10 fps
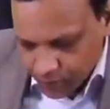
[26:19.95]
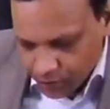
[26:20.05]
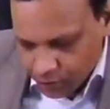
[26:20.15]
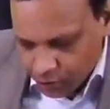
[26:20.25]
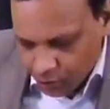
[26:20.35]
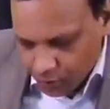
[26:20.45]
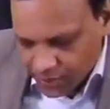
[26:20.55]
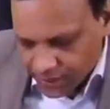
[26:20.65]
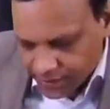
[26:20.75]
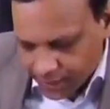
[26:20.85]

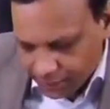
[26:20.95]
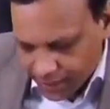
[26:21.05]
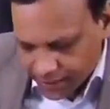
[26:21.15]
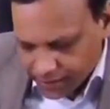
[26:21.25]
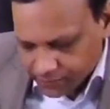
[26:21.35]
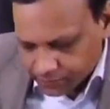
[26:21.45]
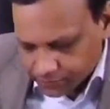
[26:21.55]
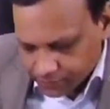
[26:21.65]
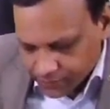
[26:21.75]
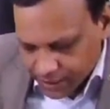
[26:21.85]
Lometepide.
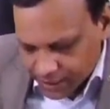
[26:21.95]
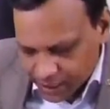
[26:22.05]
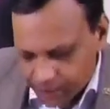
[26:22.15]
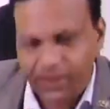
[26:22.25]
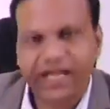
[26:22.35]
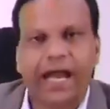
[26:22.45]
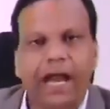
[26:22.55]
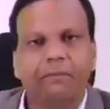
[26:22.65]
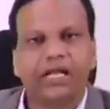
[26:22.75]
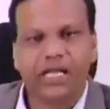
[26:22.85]
It inhibits
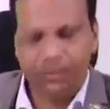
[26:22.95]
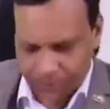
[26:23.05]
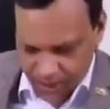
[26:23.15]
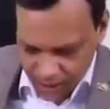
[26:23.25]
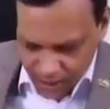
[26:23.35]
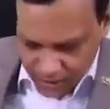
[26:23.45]
MTP.